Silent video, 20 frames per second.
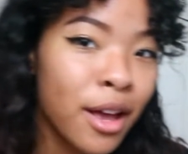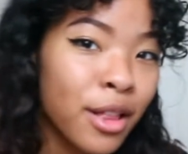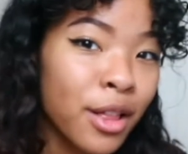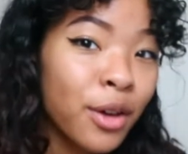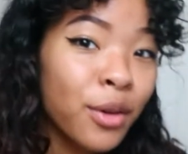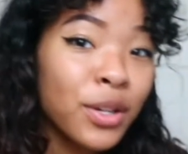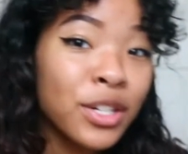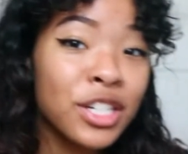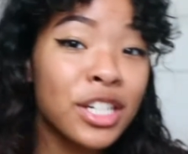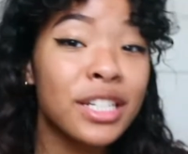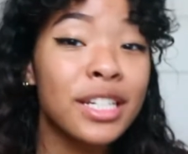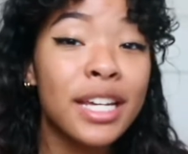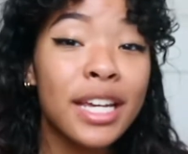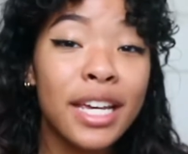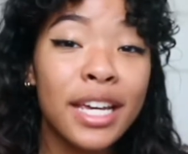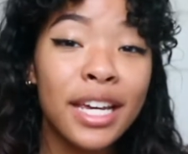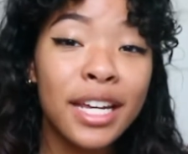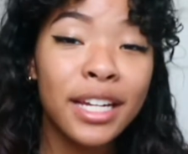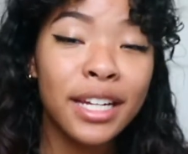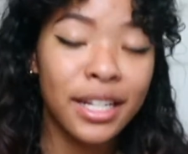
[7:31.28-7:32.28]
look what you
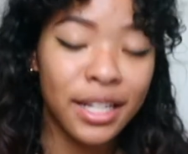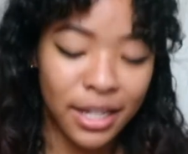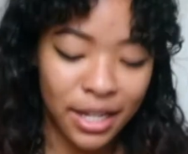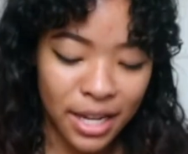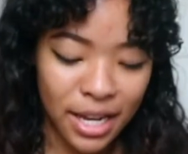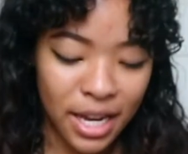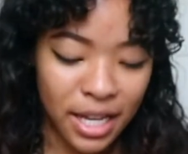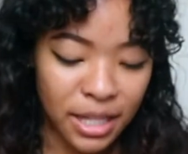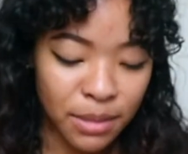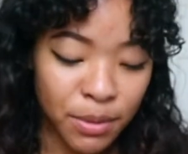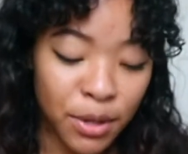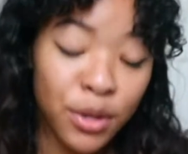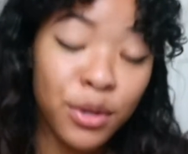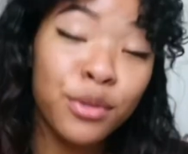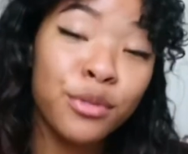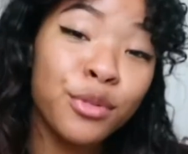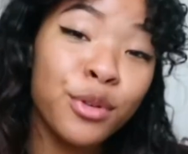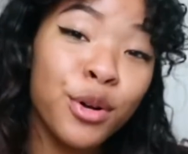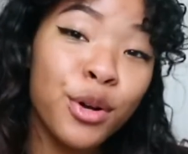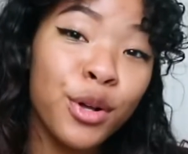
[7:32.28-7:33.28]
did. It's
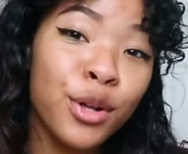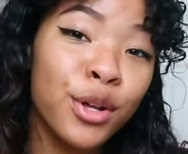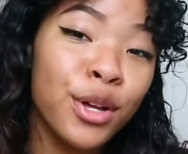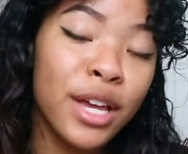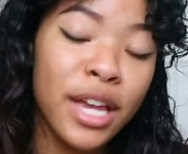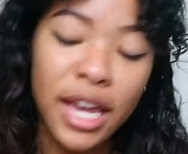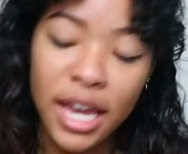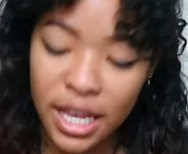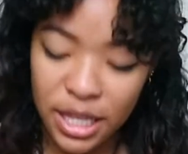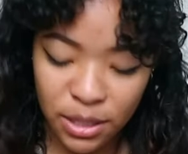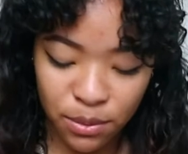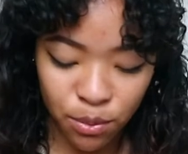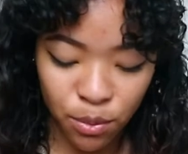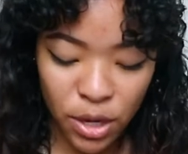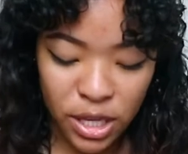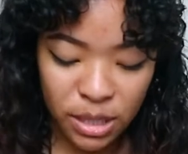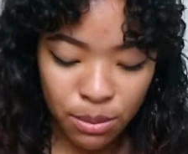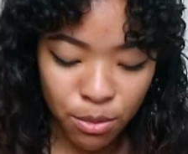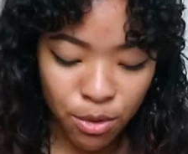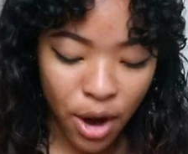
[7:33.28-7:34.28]
beautiful.
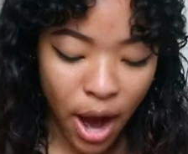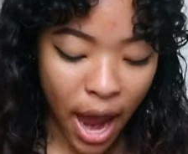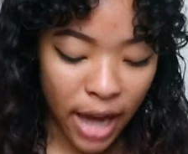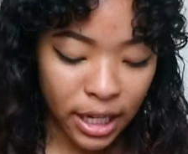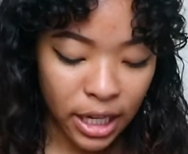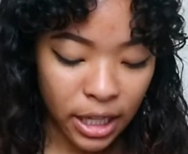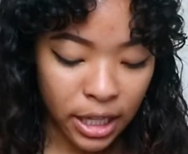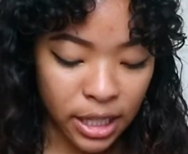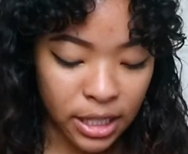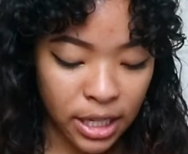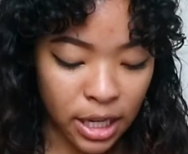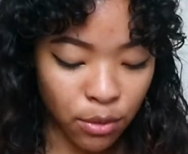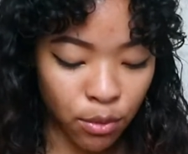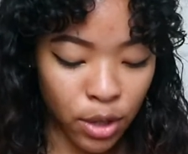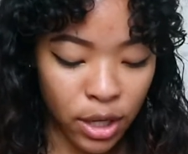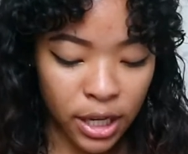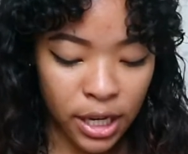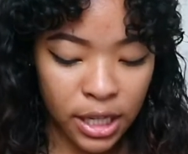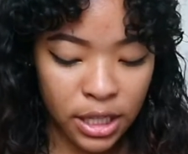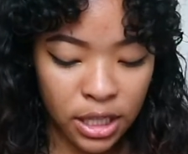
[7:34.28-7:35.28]
It's miraculous. Like,
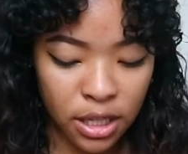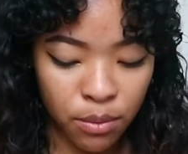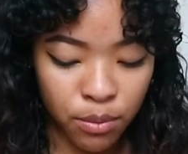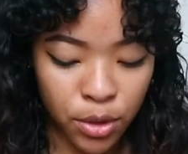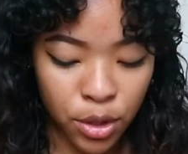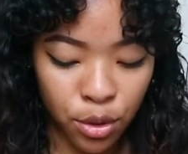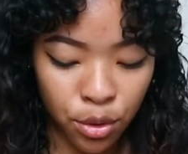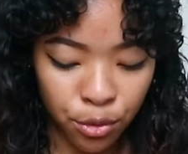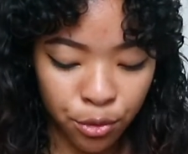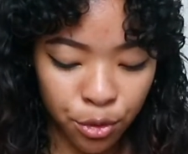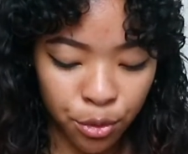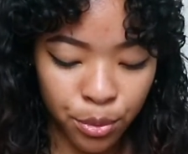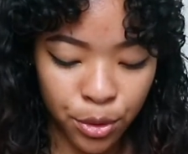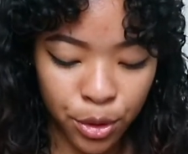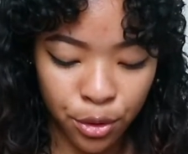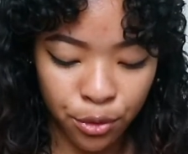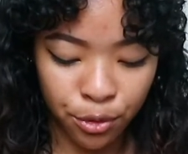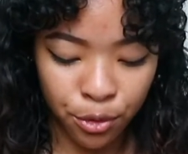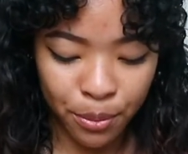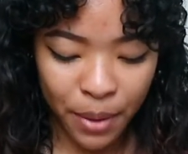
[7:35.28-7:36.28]
really, it's a
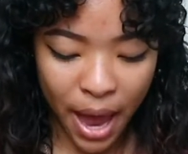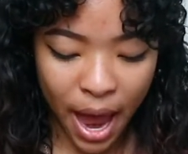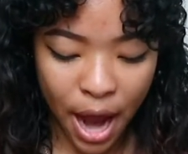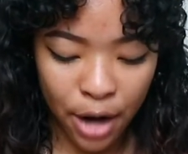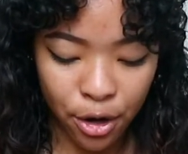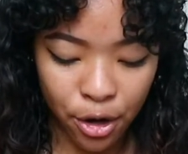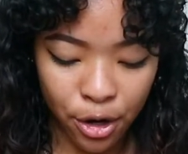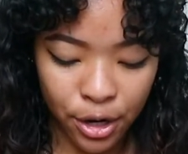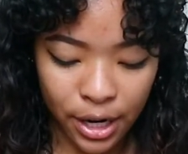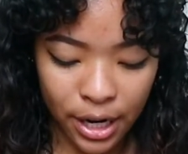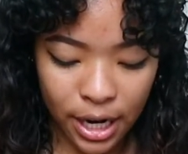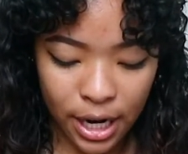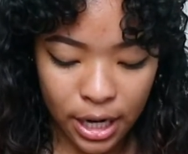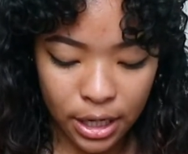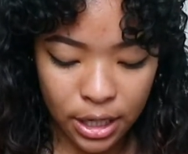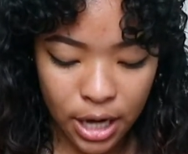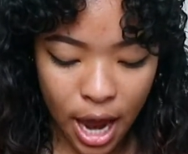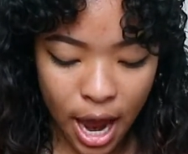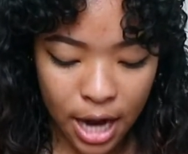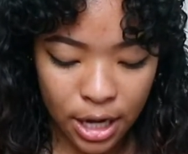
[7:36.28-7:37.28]
beautiful pattern,
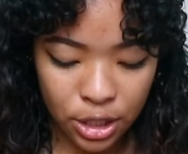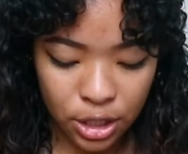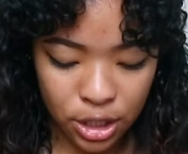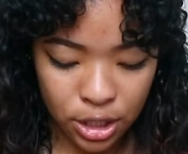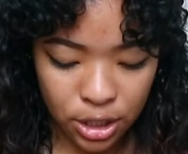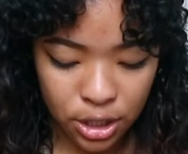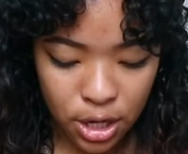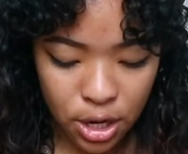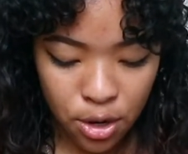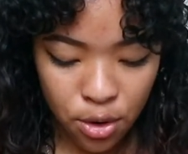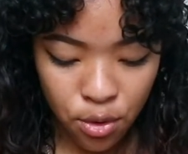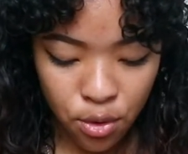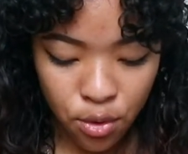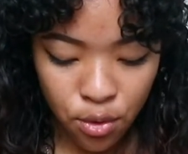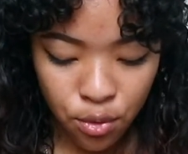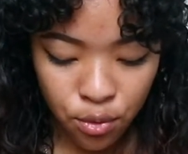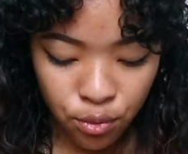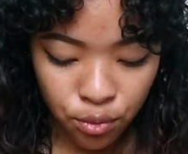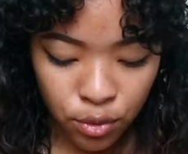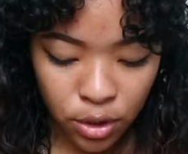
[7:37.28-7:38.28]
and I just
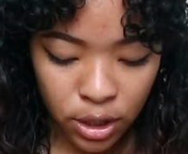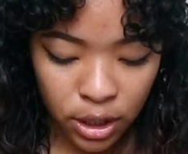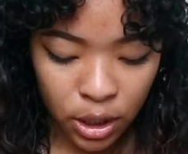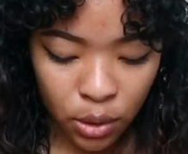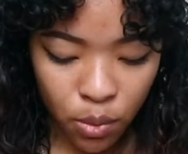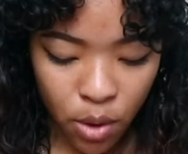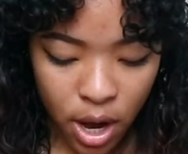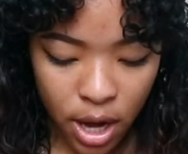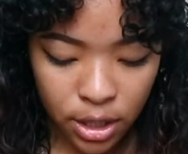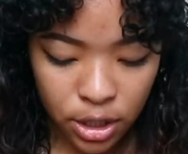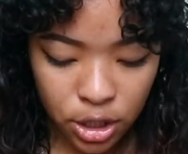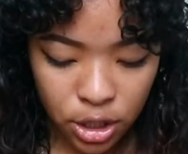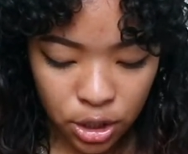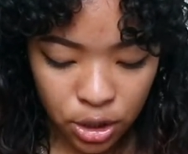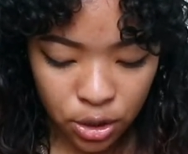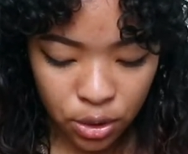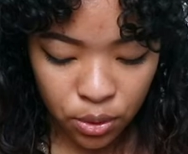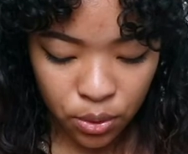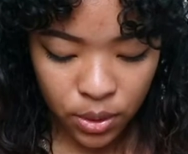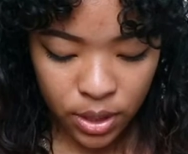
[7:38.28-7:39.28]
really want
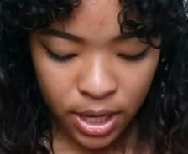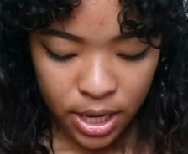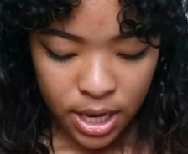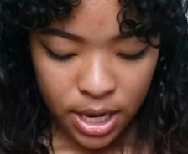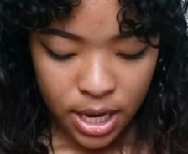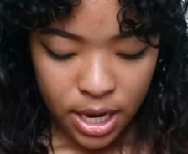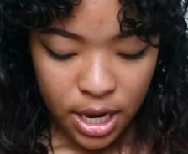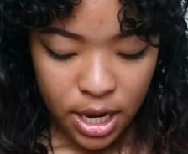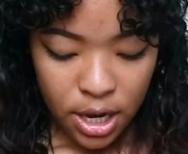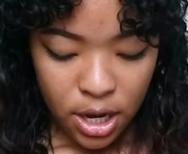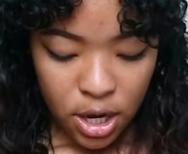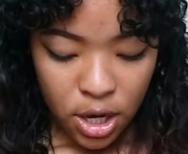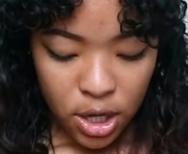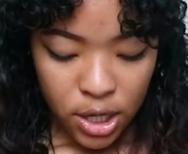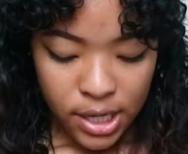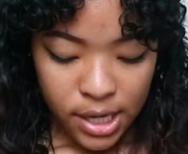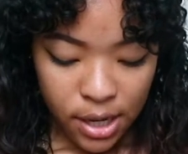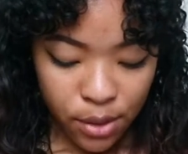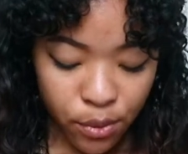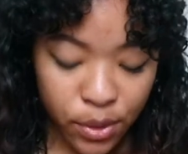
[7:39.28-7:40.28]
to
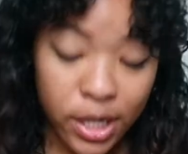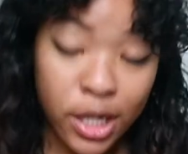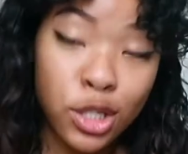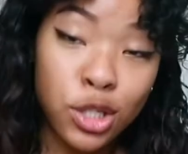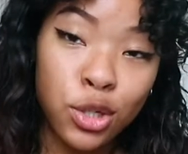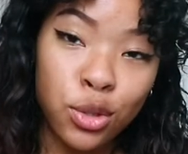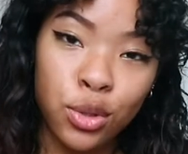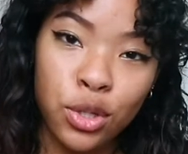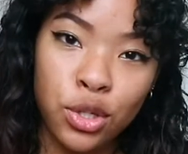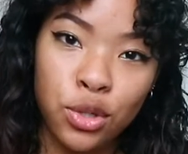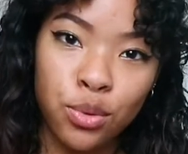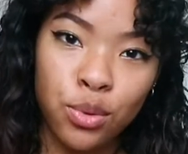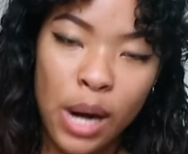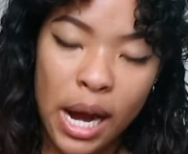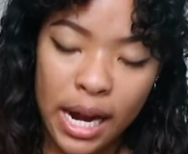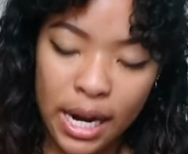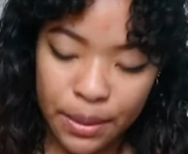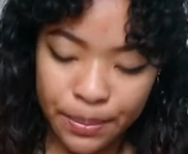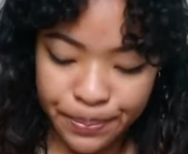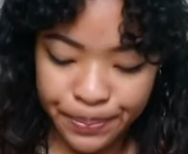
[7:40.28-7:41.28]
do this
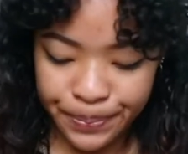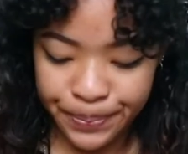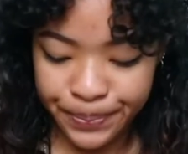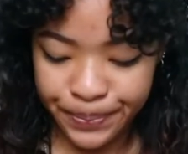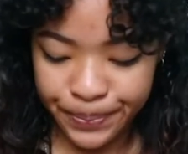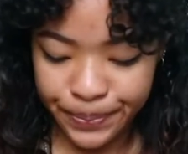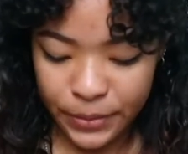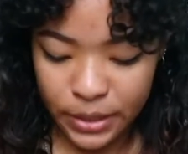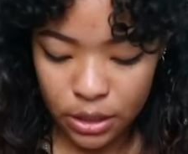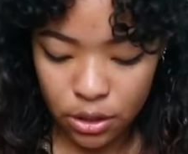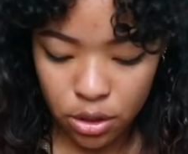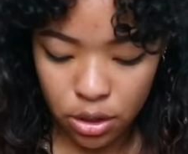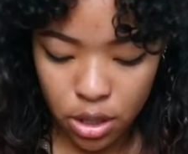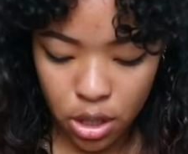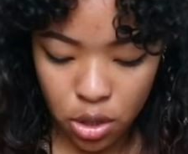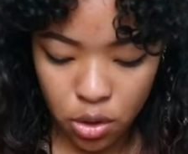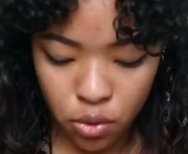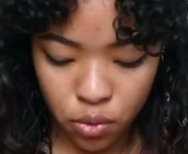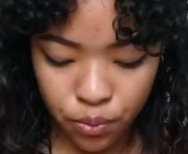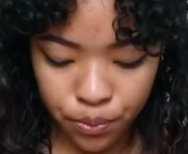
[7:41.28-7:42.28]
right.
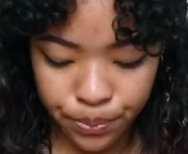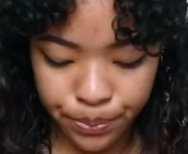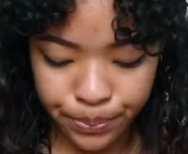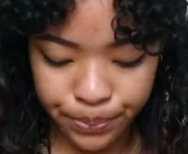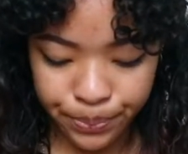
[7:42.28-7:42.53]
So